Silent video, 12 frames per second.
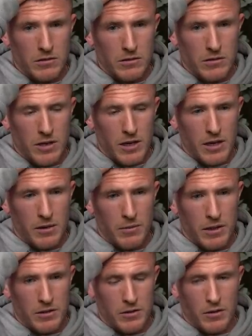
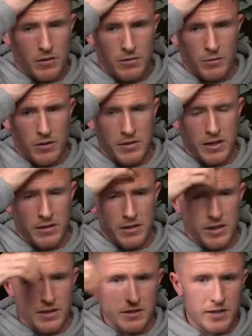I'll just go off ones I
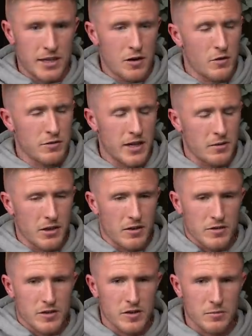can think of dead quick off
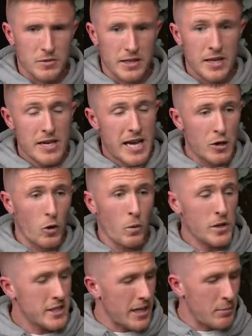the top of my head. I
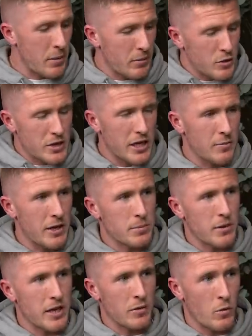always say, people who say your best
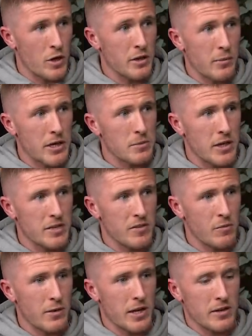player, one of the best players you've
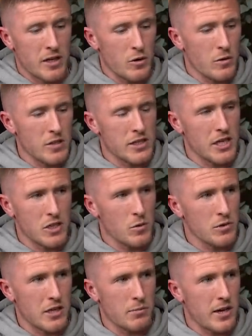ever played, they always say
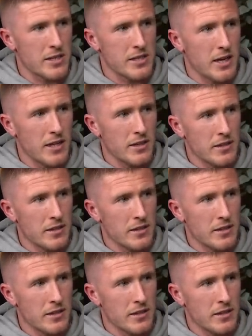Jose Baxter, lad.